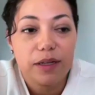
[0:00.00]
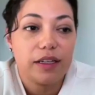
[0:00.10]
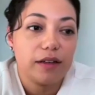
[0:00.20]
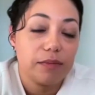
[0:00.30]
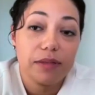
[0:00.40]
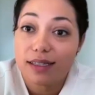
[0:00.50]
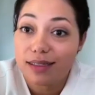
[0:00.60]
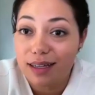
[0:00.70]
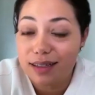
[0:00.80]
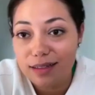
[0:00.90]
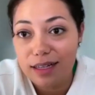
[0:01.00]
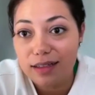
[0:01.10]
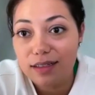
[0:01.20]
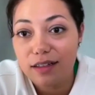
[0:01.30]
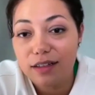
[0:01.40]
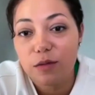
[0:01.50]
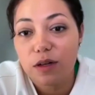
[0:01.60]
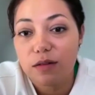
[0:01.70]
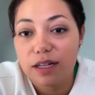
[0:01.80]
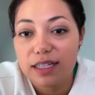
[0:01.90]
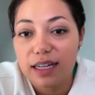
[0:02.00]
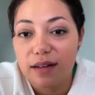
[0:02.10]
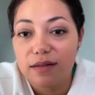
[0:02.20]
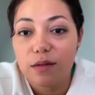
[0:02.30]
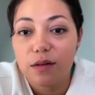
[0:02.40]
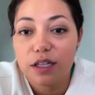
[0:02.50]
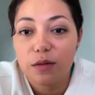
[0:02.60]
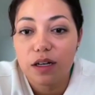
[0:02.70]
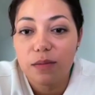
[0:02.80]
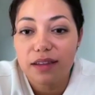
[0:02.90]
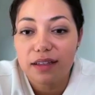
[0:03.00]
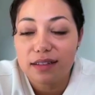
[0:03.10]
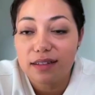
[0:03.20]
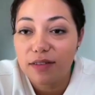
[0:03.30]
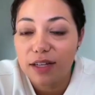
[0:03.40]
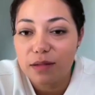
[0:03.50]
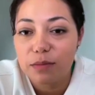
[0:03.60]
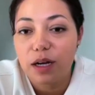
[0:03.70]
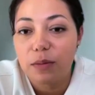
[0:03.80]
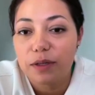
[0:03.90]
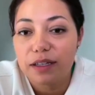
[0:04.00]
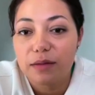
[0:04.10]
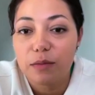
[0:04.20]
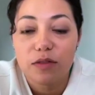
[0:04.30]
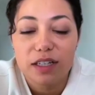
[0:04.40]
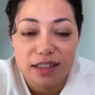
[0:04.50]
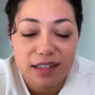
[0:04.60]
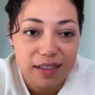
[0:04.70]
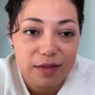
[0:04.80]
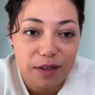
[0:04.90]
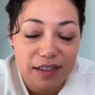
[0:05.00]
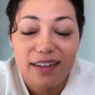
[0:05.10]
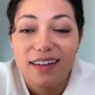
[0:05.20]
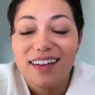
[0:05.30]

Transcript: but you're PCSing next year and you want to rent it out, or you want to make this an investment property and move on to the next one.